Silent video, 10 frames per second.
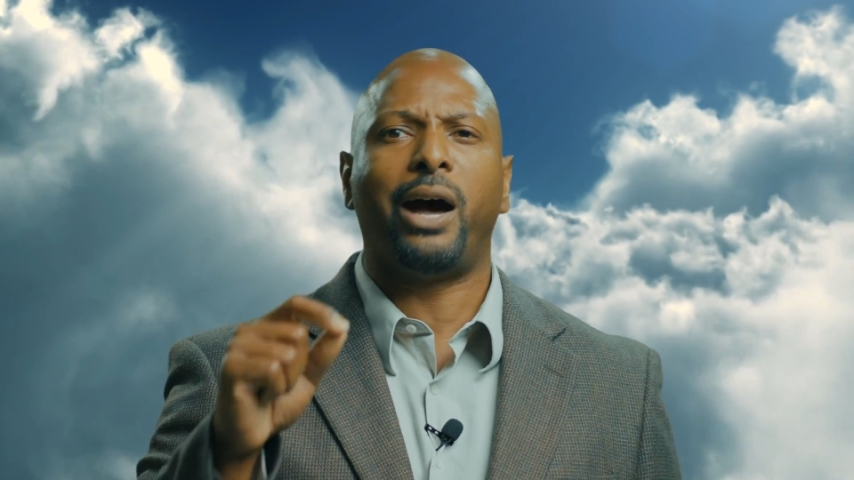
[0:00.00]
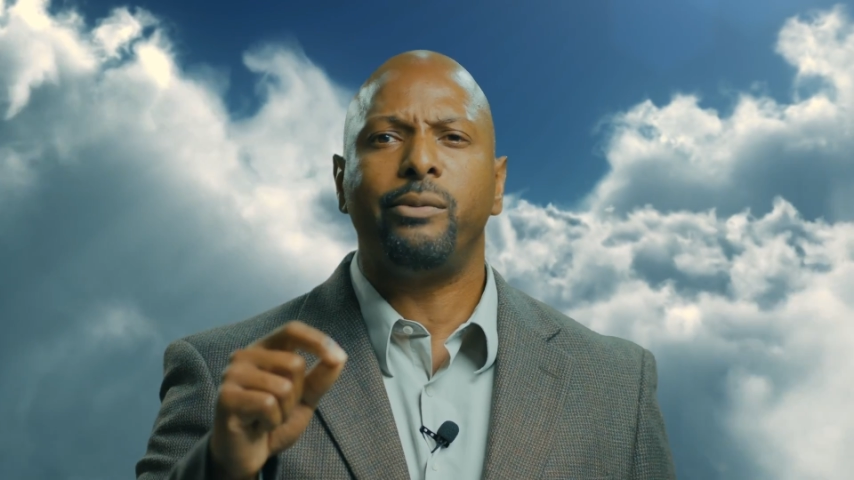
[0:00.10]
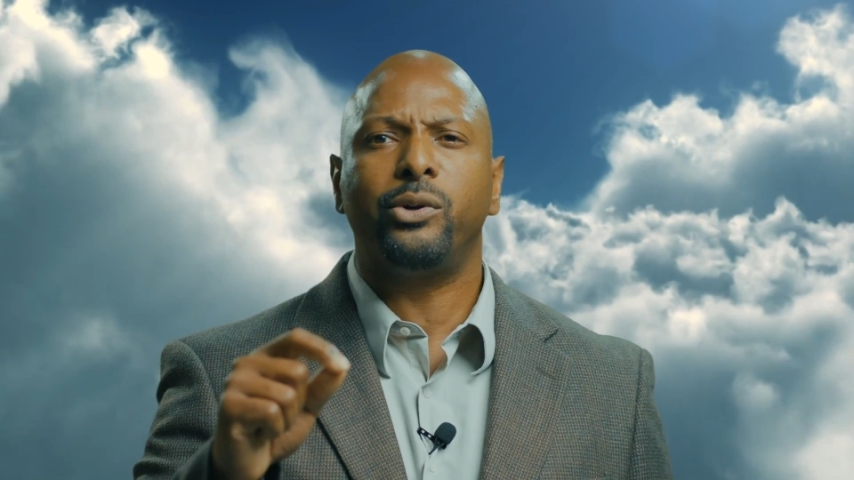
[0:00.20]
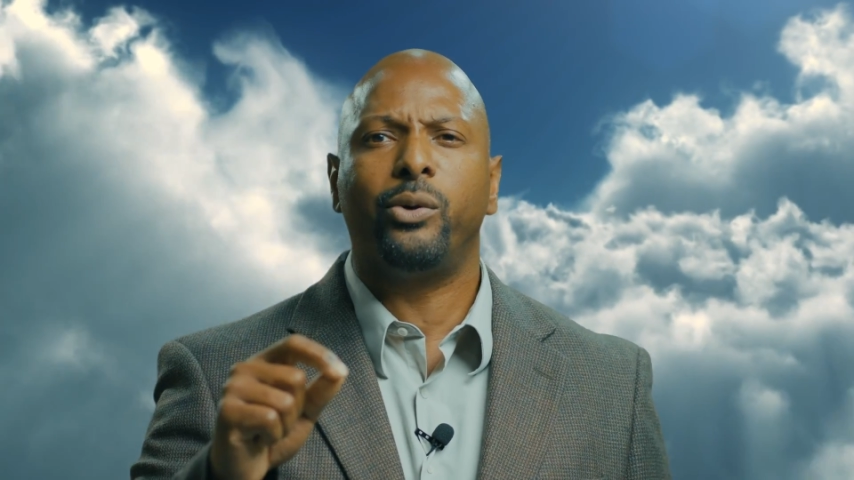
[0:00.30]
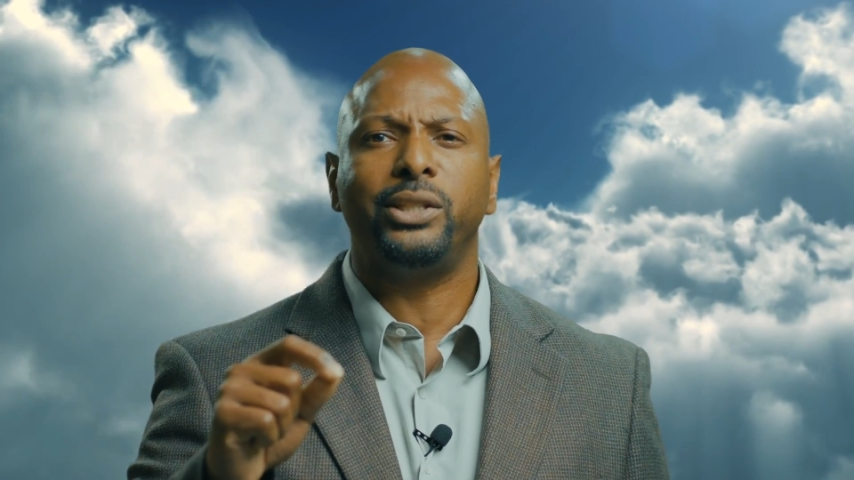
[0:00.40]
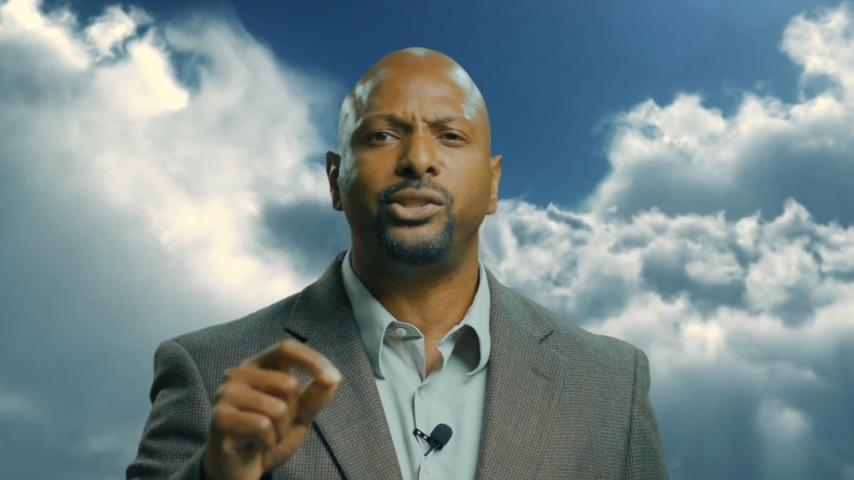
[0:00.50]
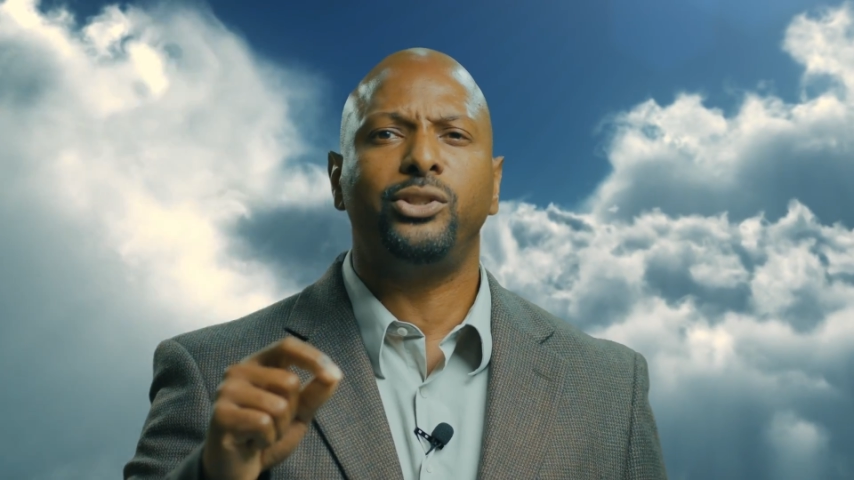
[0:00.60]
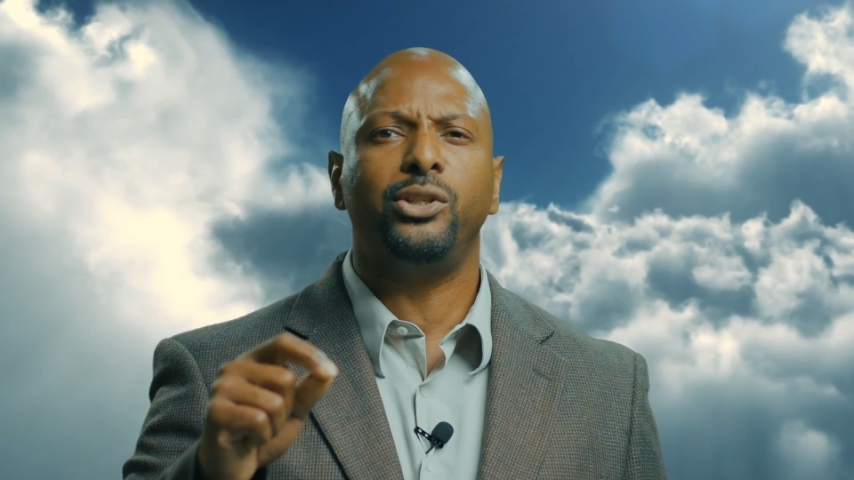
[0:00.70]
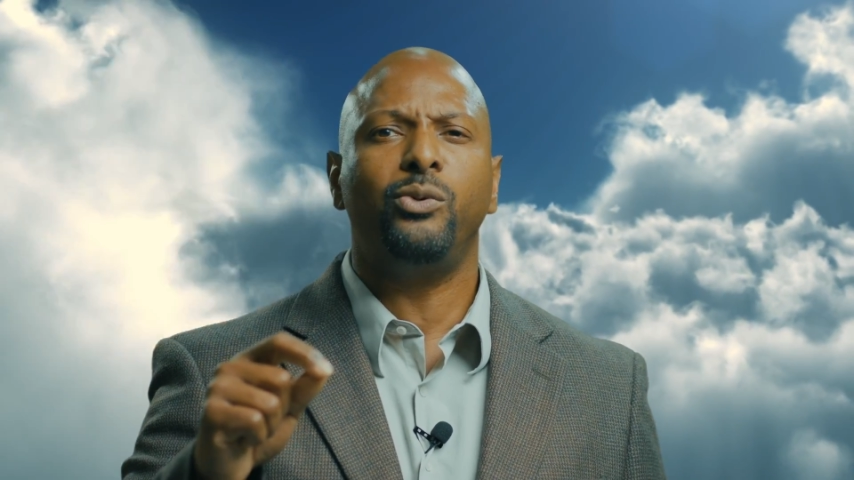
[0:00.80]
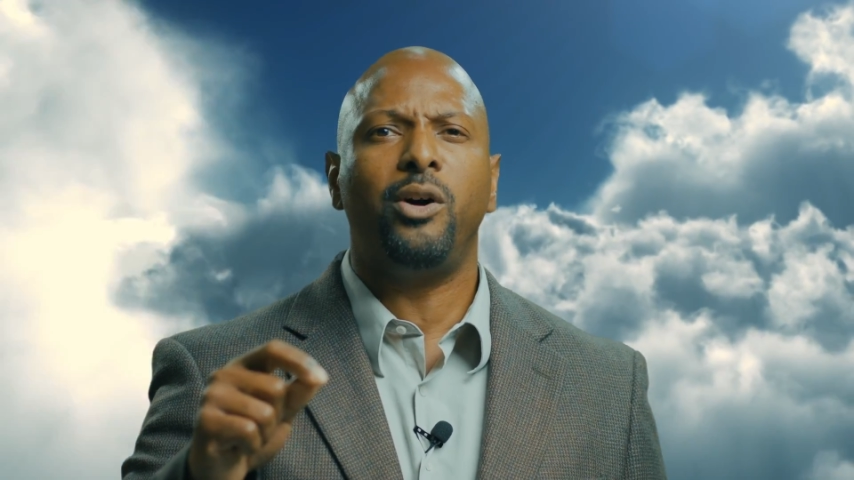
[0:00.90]
Bible
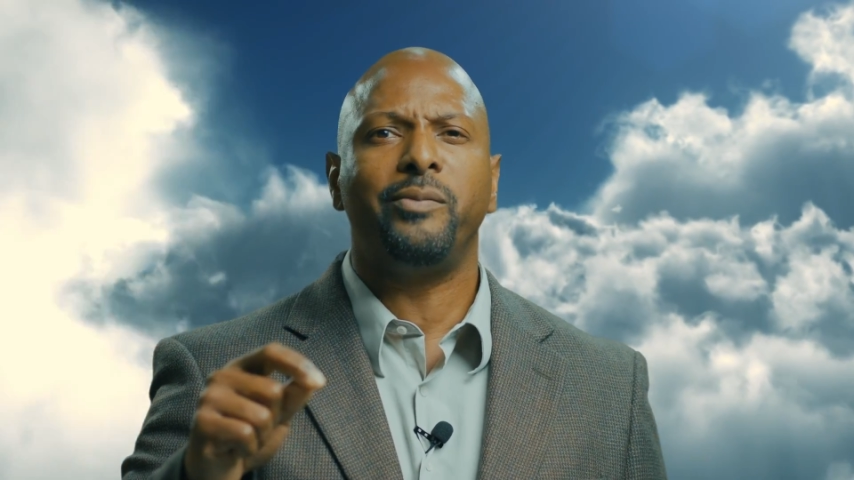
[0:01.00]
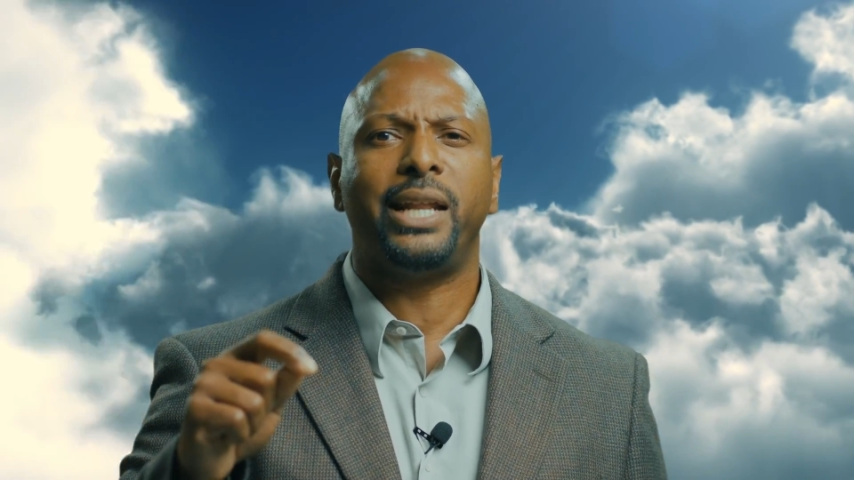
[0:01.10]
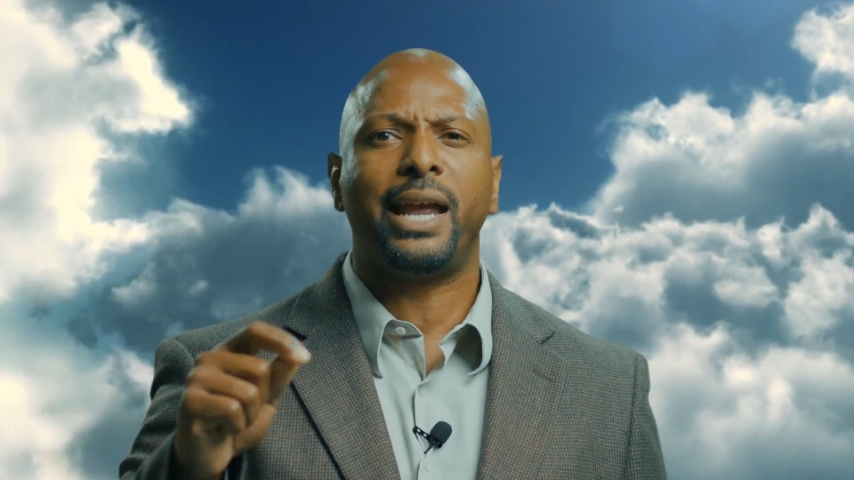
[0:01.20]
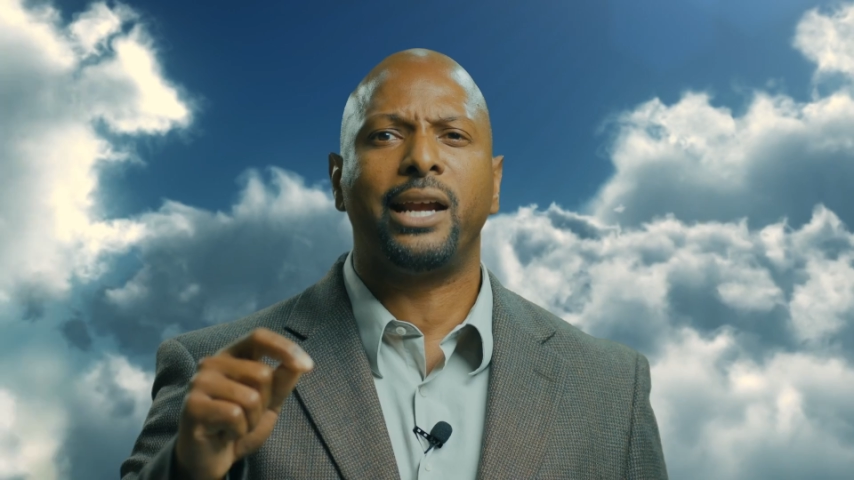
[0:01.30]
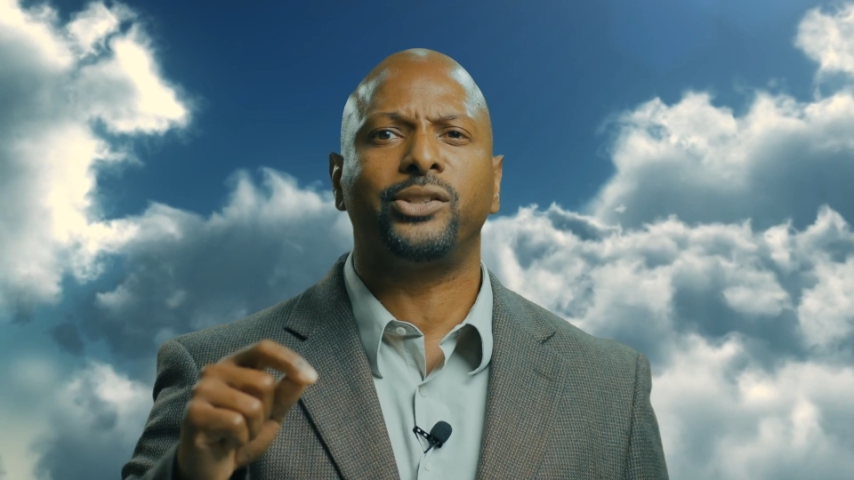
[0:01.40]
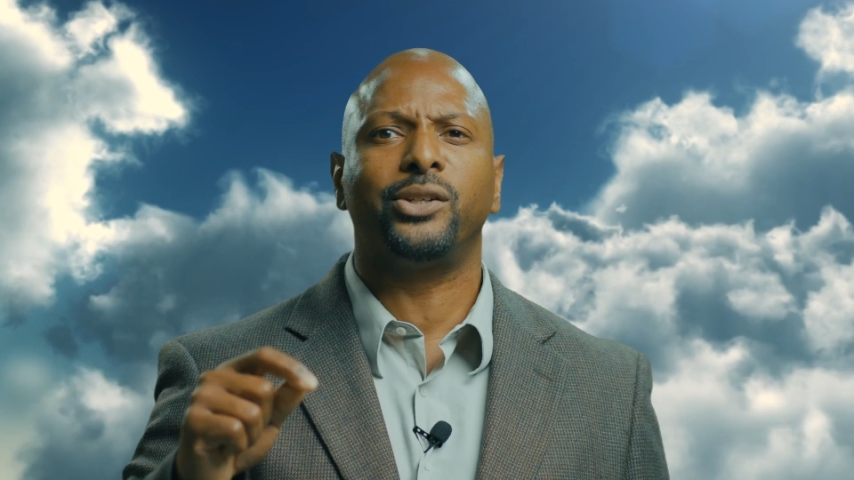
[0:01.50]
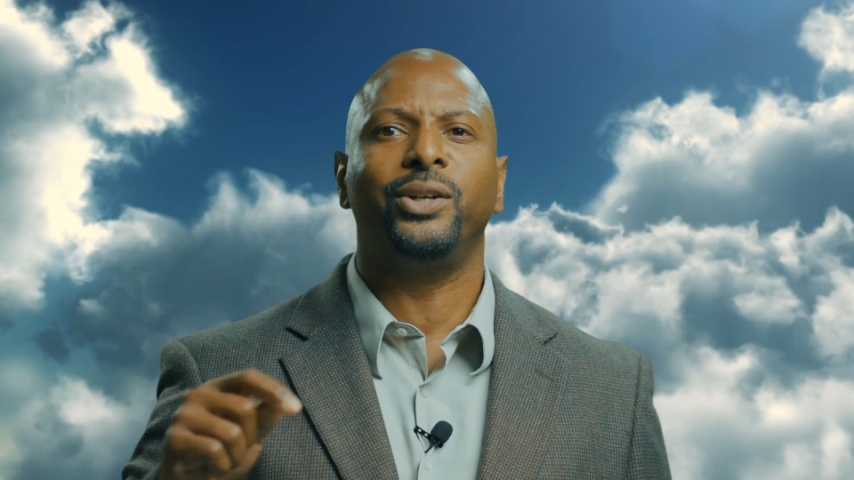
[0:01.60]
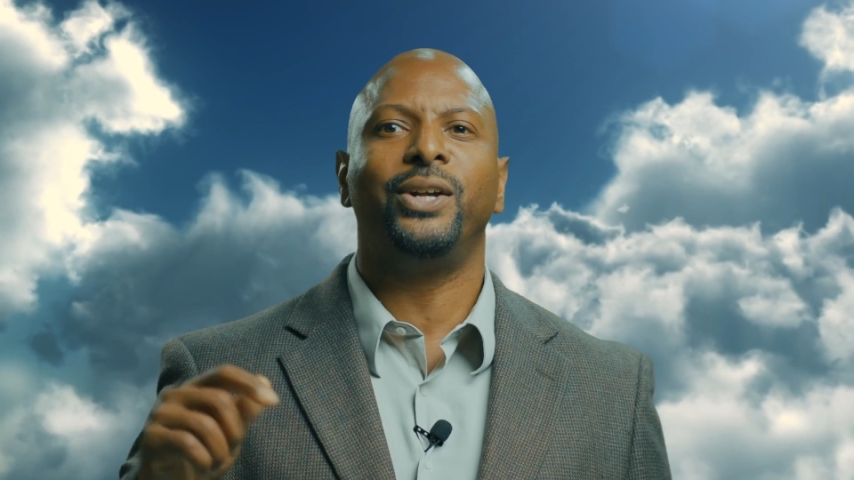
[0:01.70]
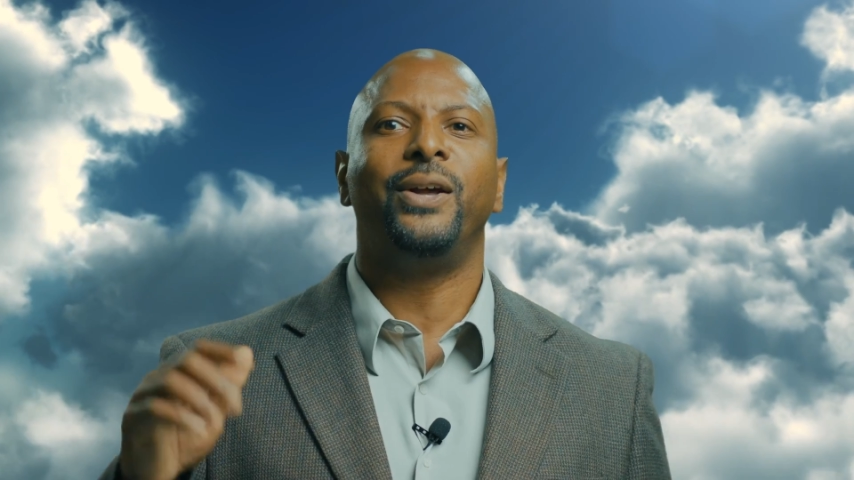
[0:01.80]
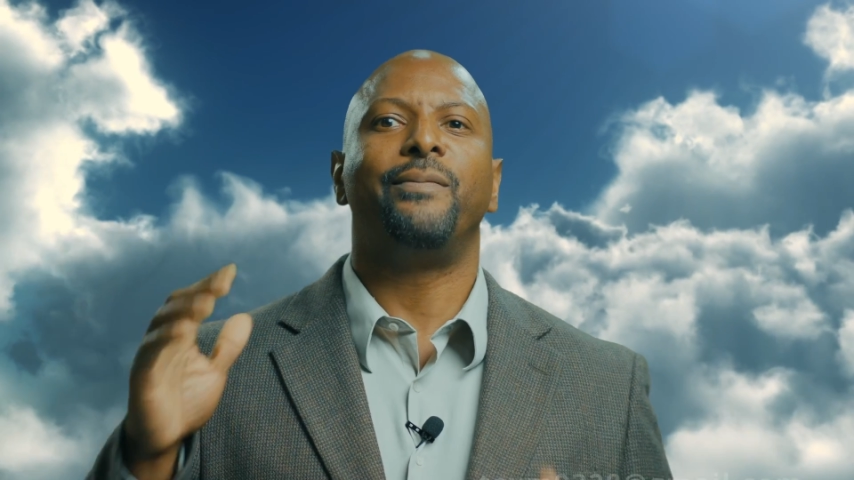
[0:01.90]
questions you want me to answer?